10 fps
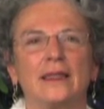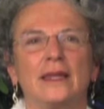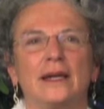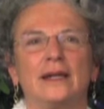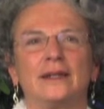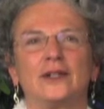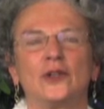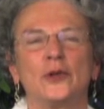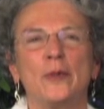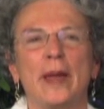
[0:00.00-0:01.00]
the
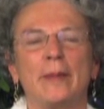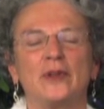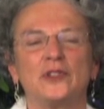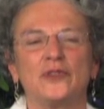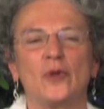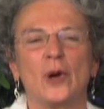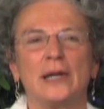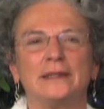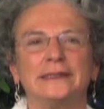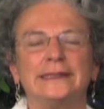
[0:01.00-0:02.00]
crew members for